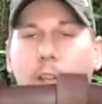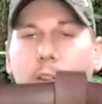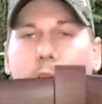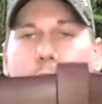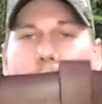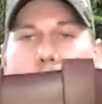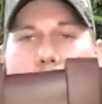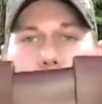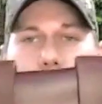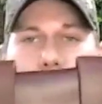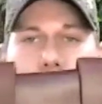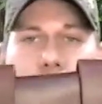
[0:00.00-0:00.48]

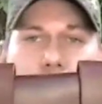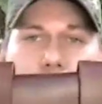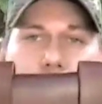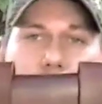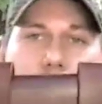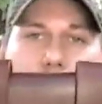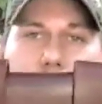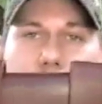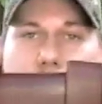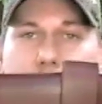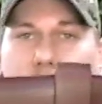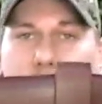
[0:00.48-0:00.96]
the whole
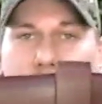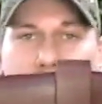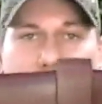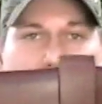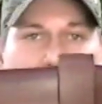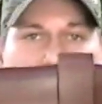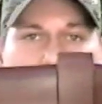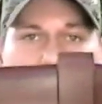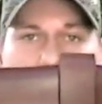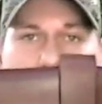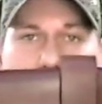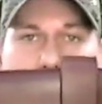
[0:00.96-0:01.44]
sheath has
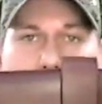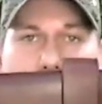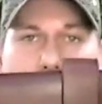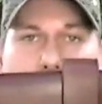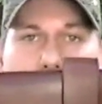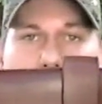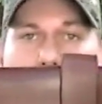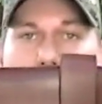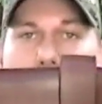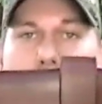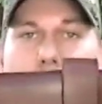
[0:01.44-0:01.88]
to come apart,